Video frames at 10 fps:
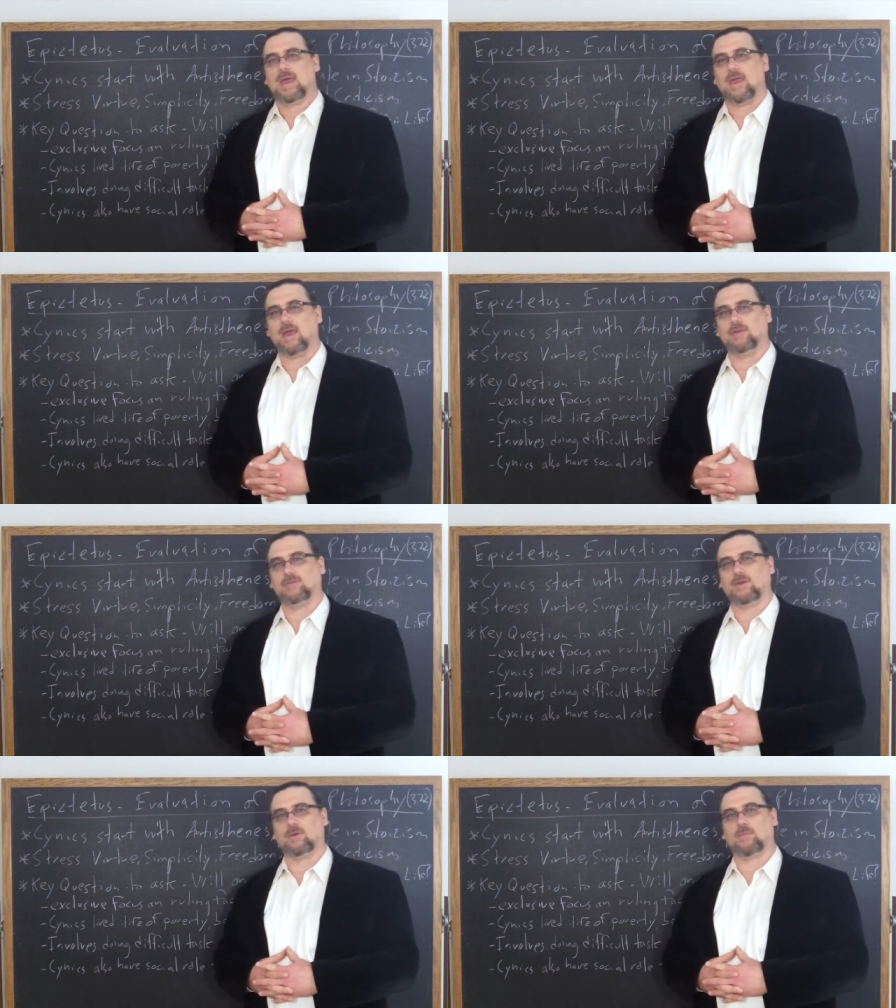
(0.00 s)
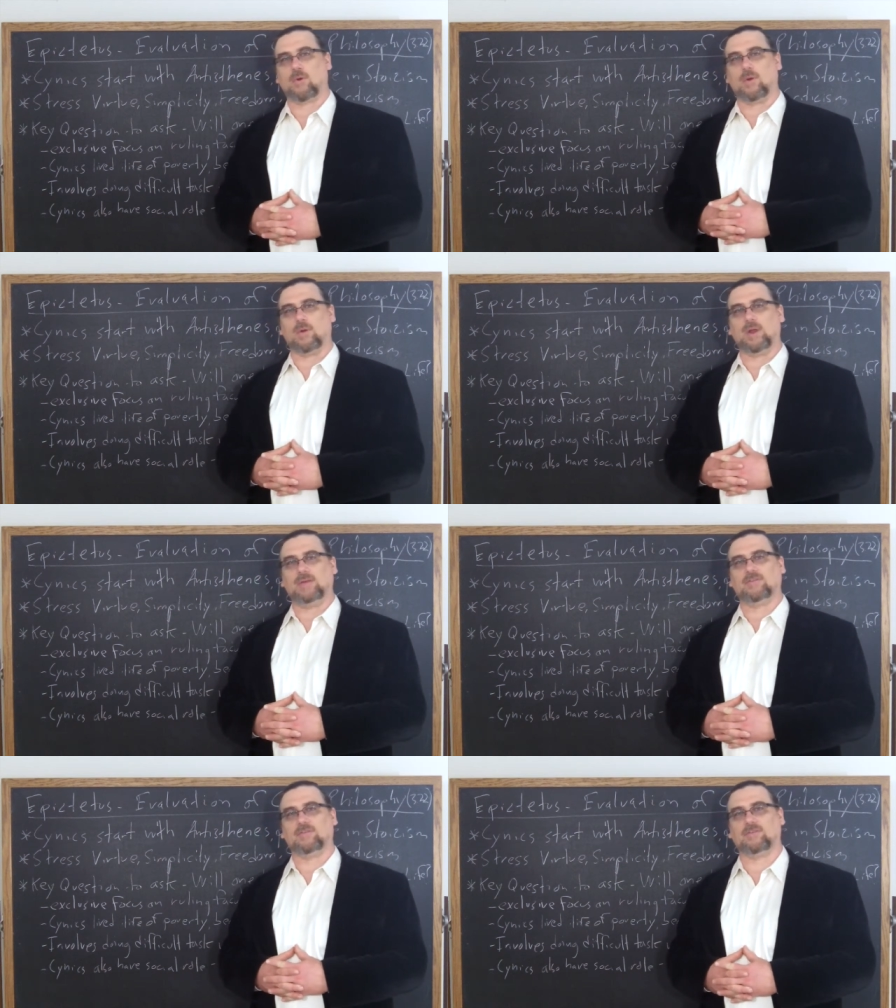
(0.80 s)
as, you know,
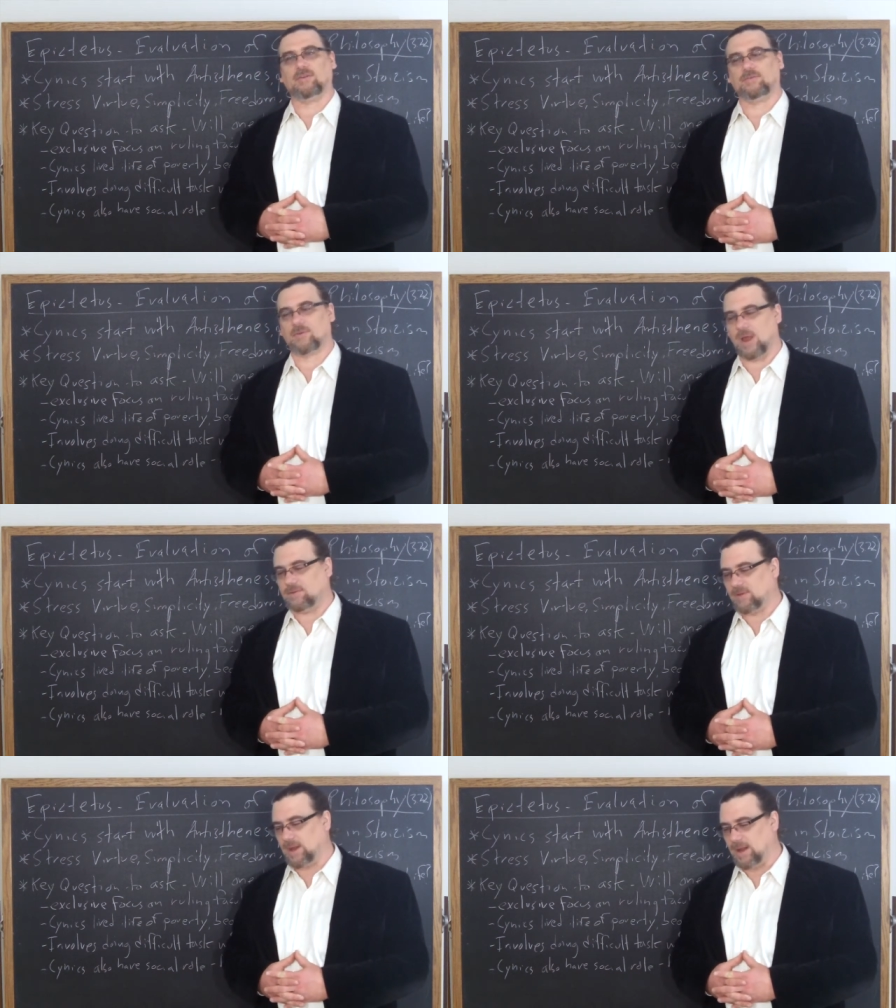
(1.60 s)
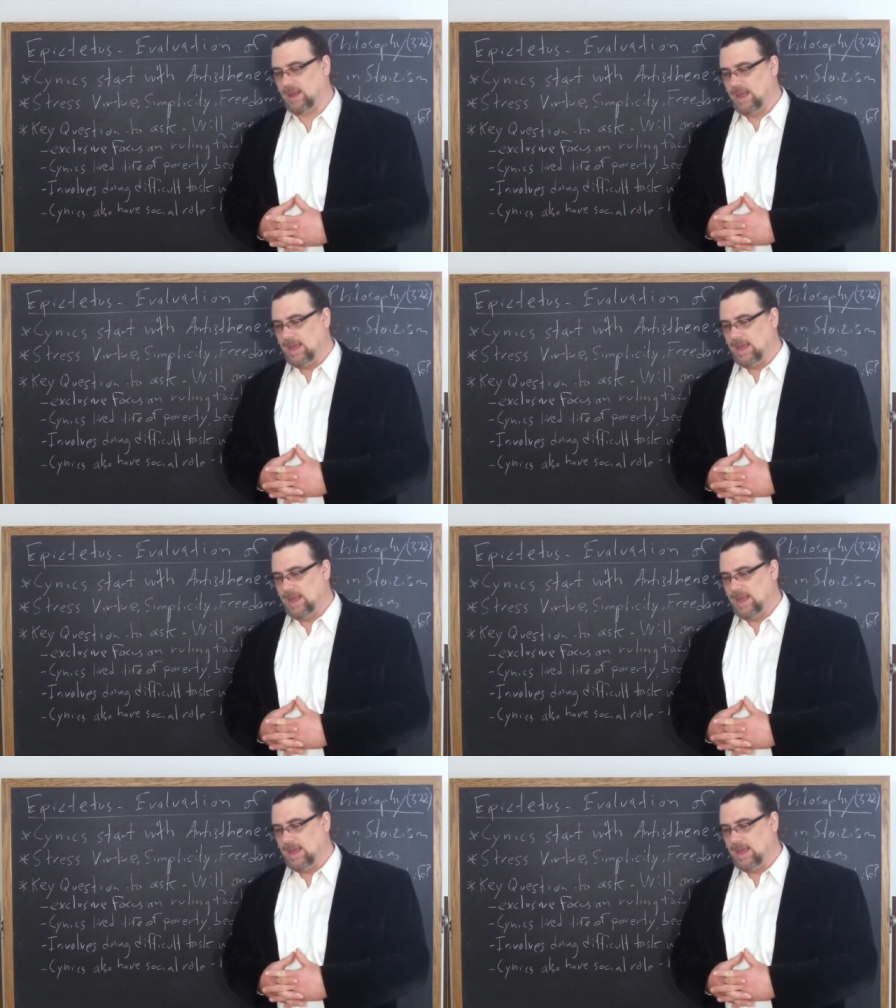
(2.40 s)
prohairesis is, is translated.